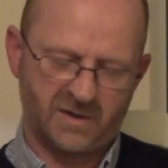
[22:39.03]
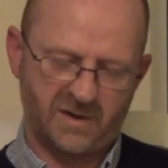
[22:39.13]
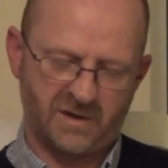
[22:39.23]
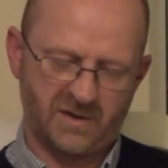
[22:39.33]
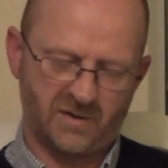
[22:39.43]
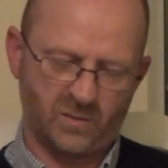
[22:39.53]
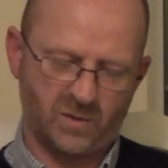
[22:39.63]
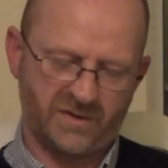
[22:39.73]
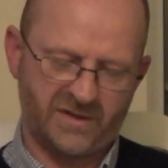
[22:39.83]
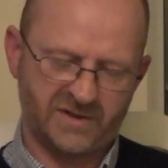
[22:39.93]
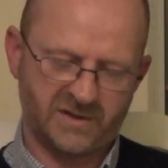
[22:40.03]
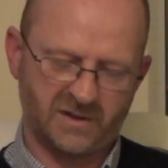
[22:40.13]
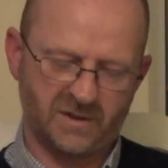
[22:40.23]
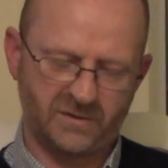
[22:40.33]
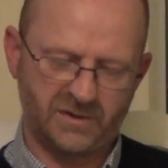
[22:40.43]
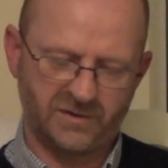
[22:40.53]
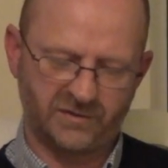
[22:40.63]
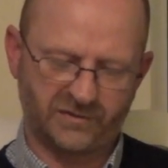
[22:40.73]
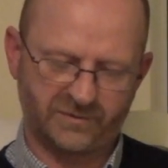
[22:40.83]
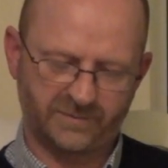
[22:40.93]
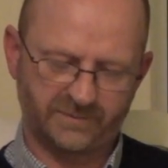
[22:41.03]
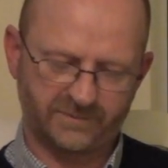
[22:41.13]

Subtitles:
1 Thessalonians 5,